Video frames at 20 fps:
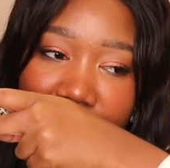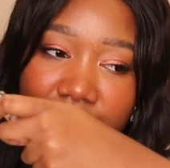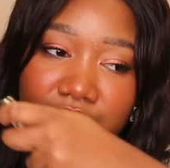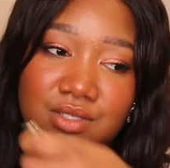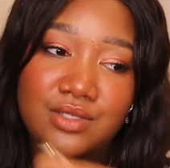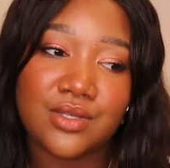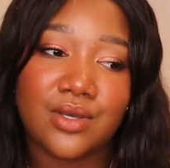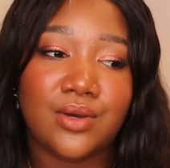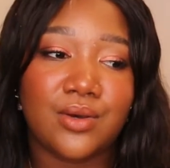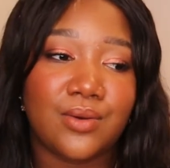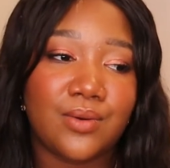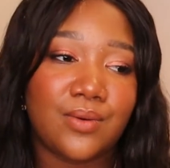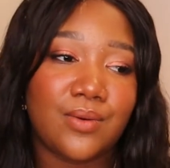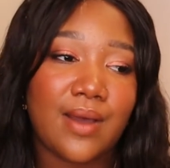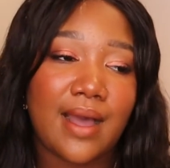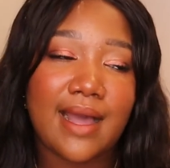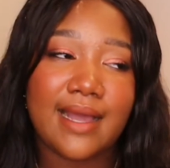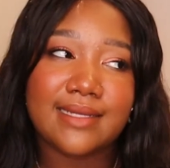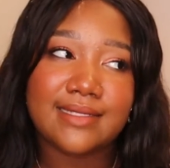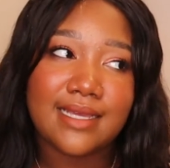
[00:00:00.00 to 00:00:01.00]

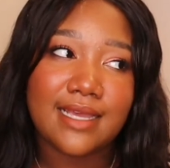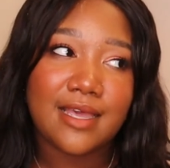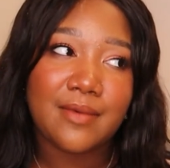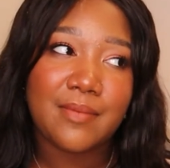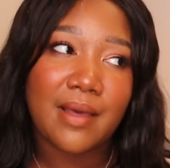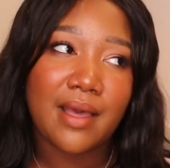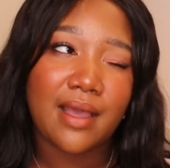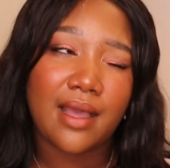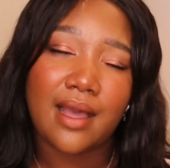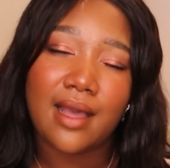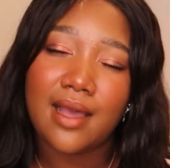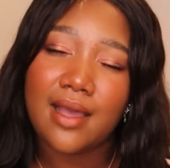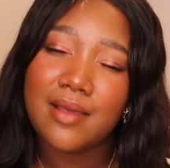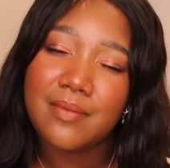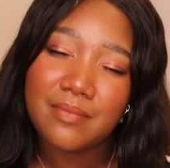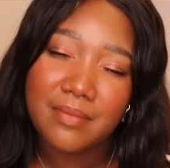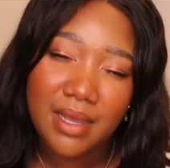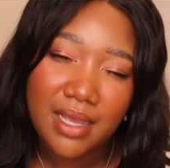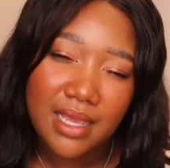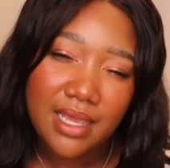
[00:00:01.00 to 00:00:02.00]
So I take it back. I
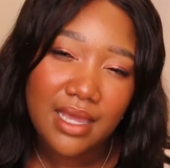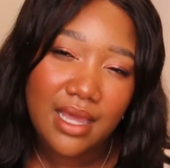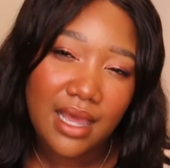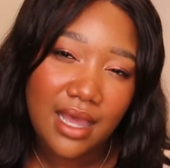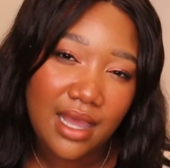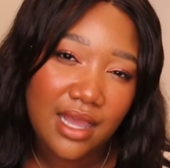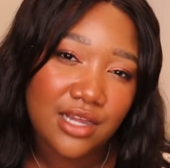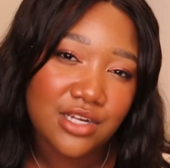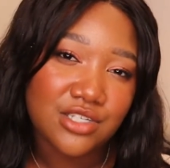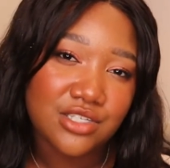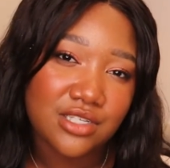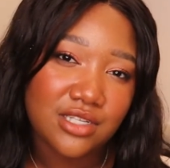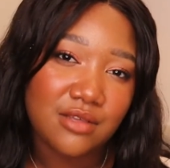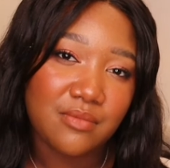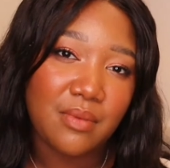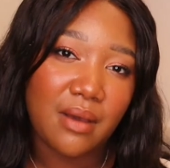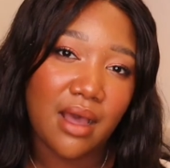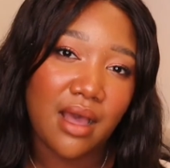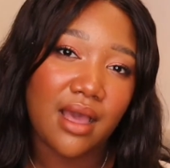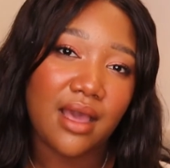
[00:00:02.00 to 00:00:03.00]
might actually
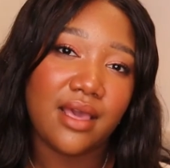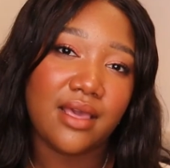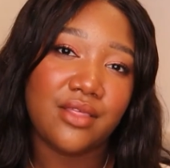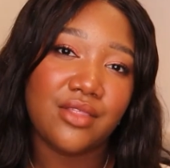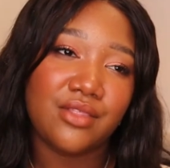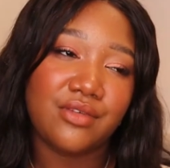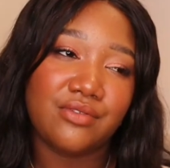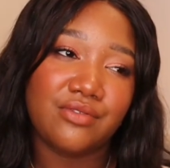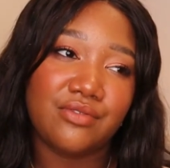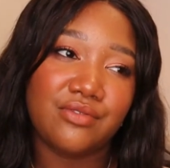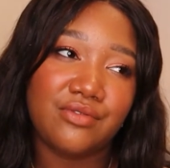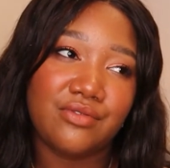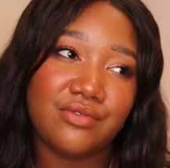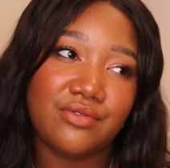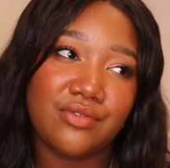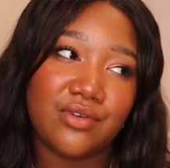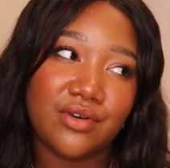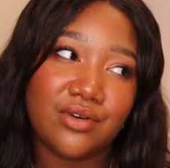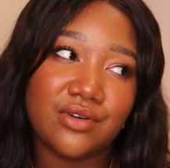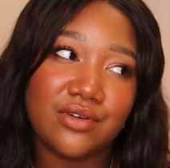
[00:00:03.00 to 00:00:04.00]
buy the
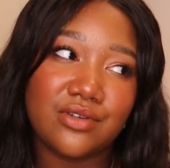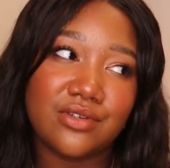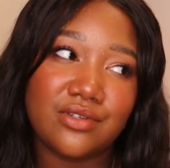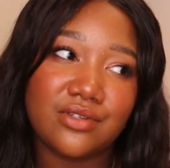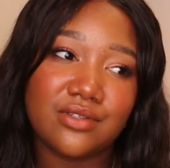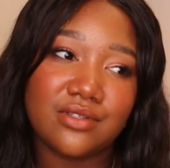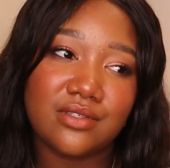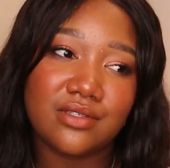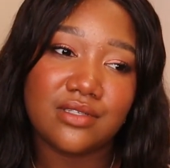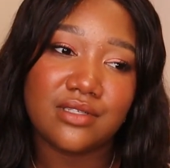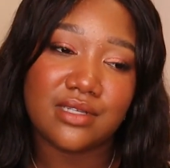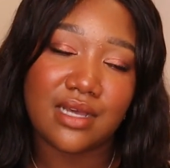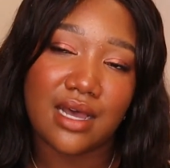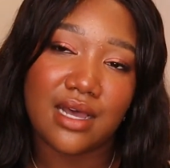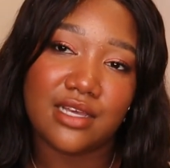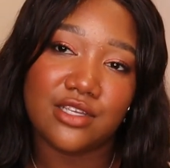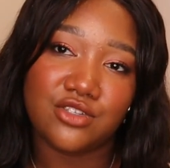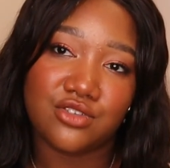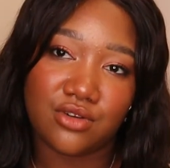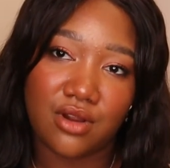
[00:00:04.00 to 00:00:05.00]
full
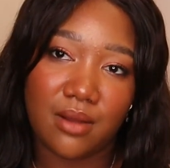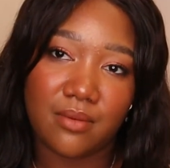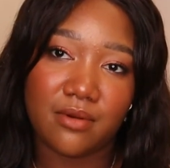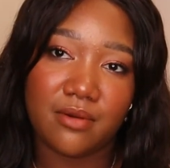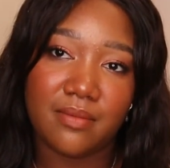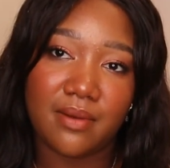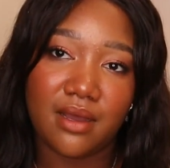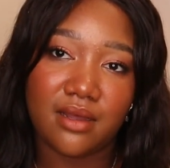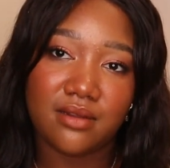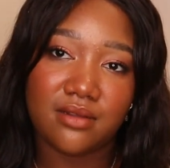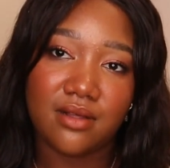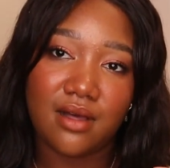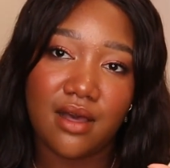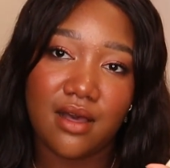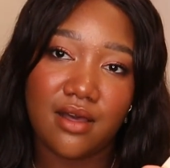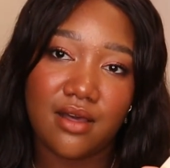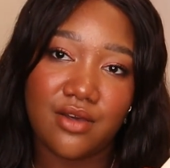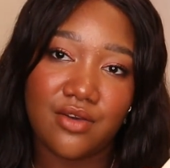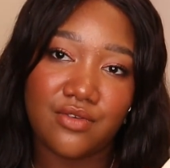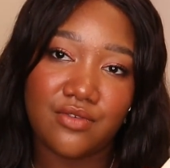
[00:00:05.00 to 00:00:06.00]
size dropper bottle
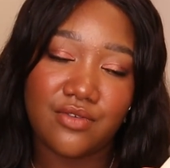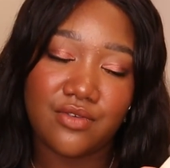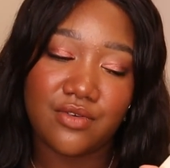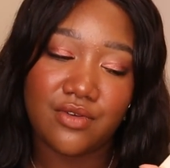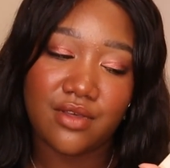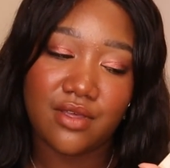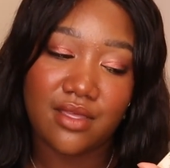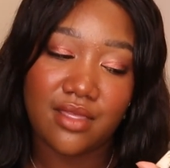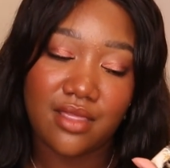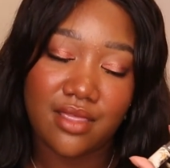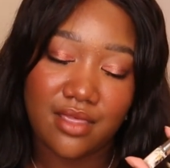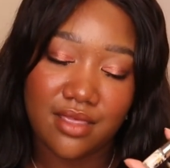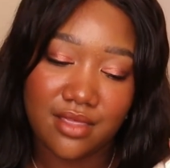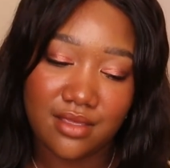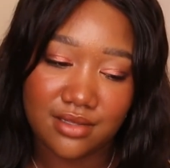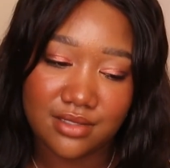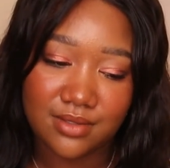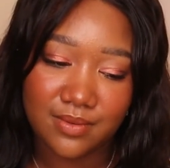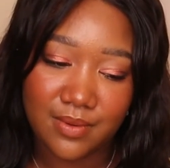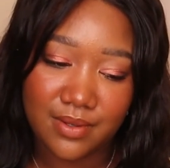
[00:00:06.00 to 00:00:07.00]
of
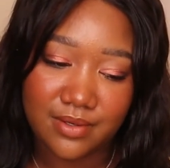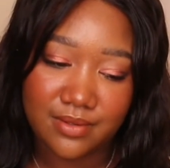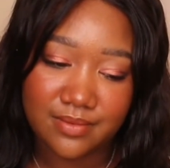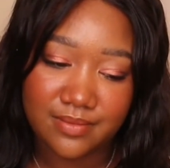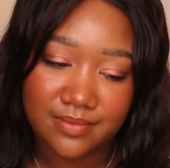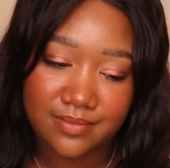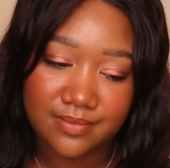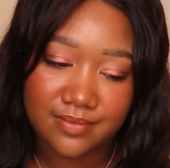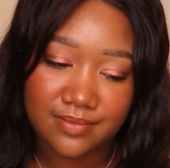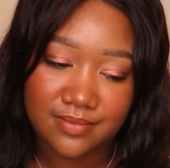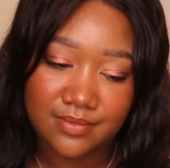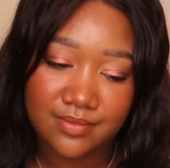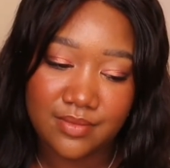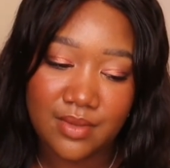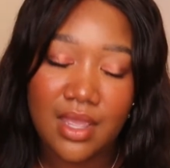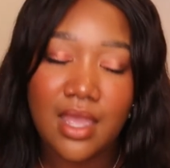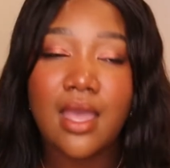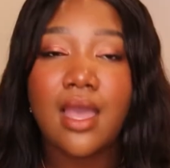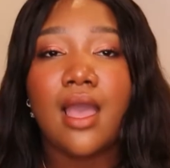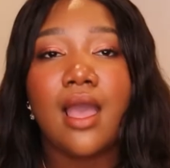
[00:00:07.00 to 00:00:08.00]
this one.
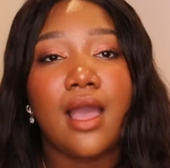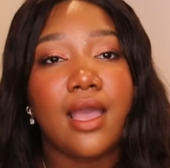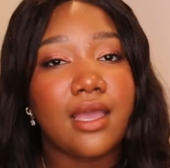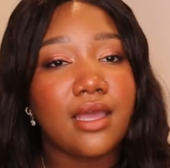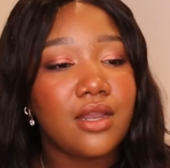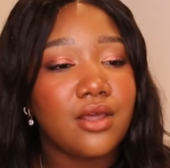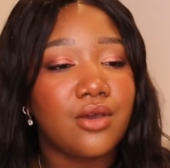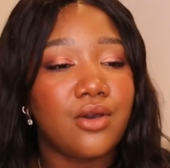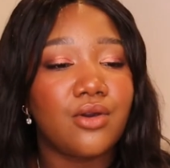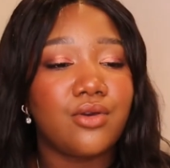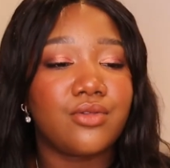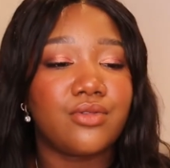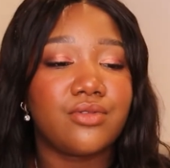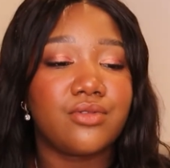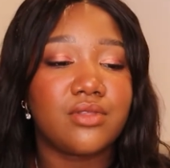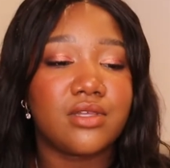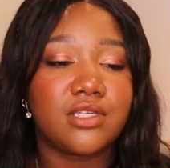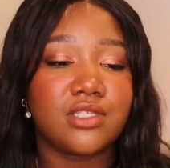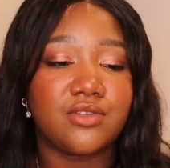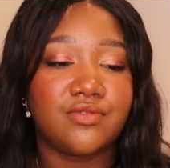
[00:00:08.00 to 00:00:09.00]
I'm gonna go
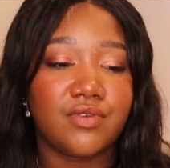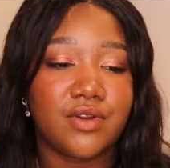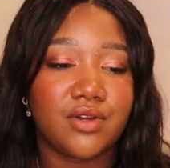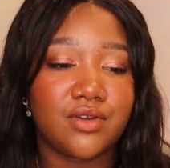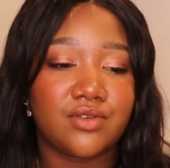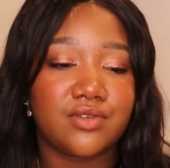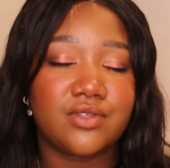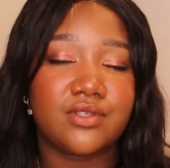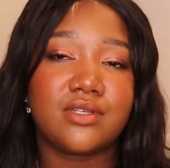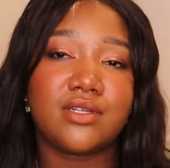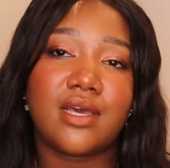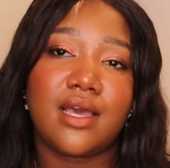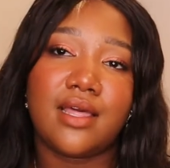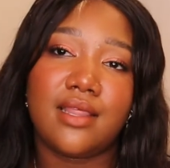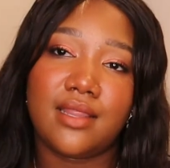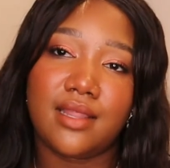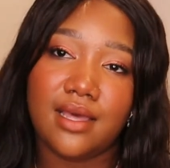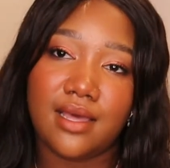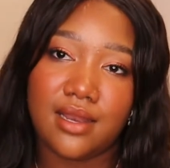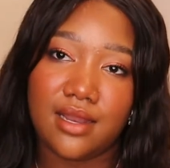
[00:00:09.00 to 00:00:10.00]
through this first,
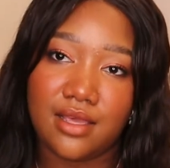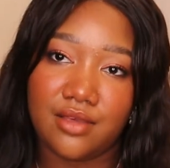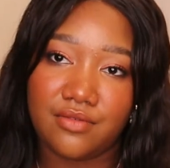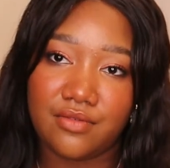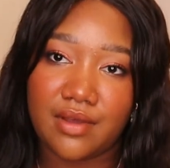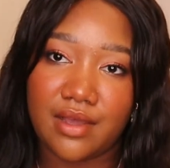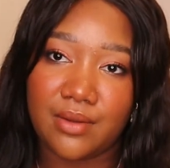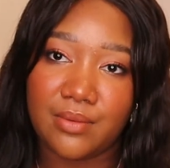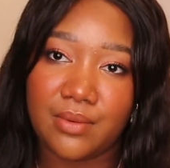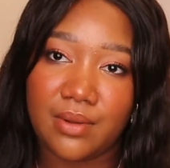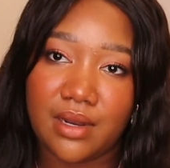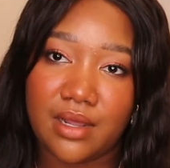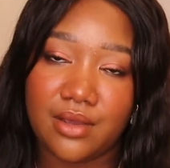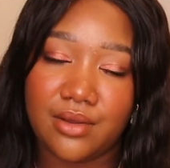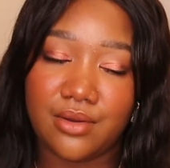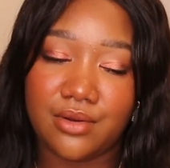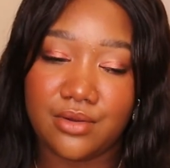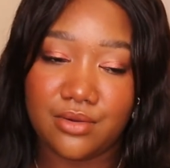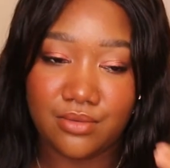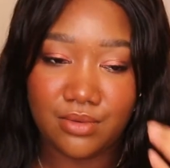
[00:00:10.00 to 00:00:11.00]
and then when I
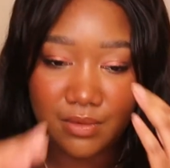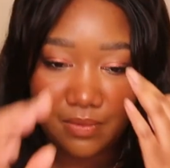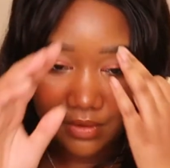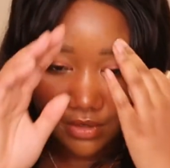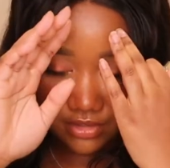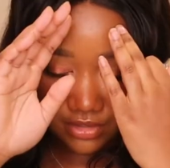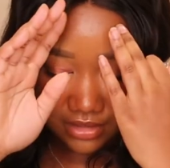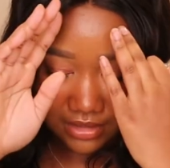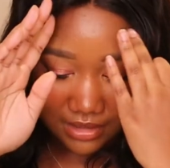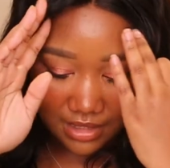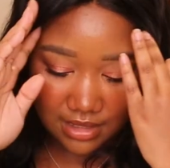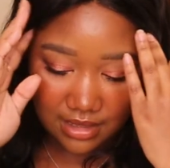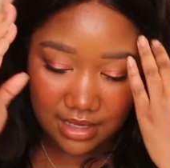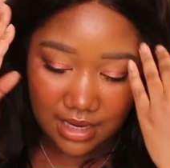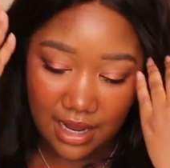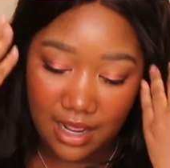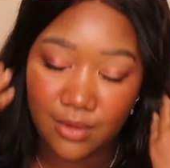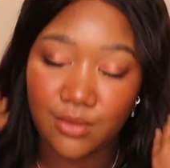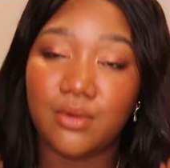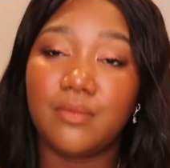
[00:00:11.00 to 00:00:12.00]
go to repurchase it,
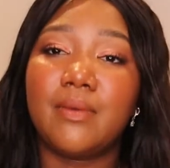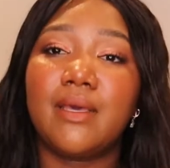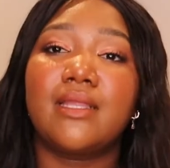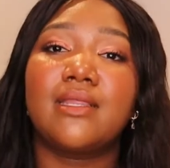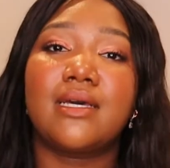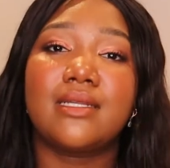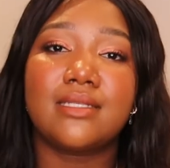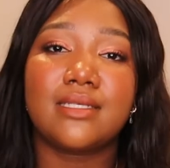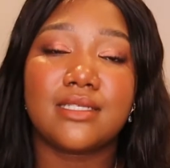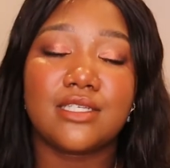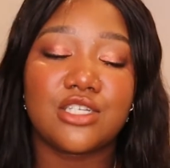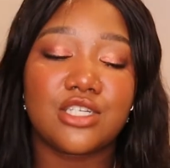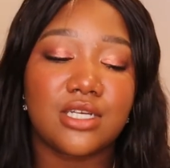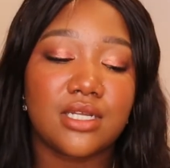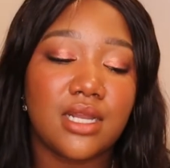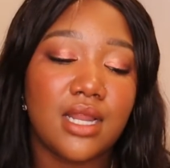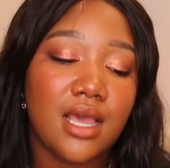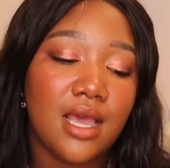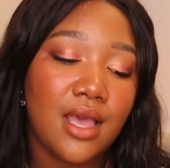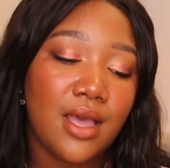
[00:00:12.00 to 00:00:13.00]
then I will make that
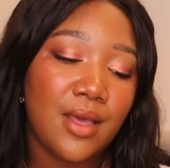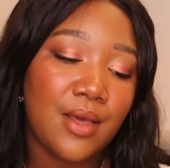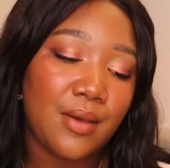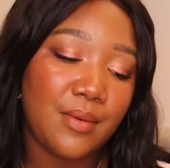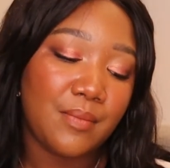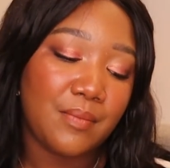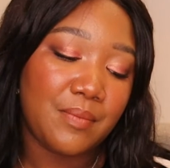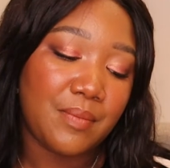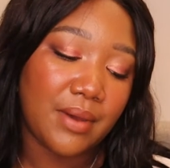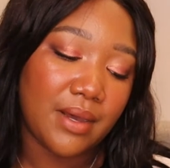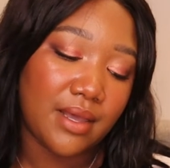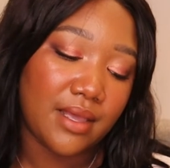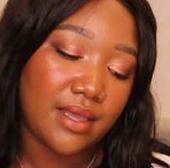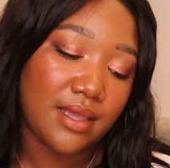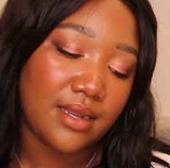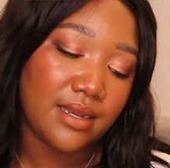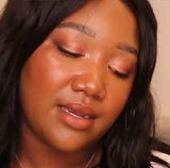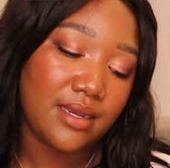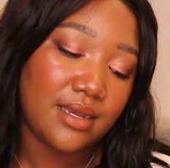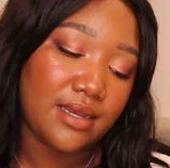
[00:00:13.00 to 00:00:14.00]
decision.
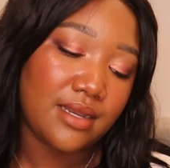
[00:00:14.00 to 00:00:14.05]
But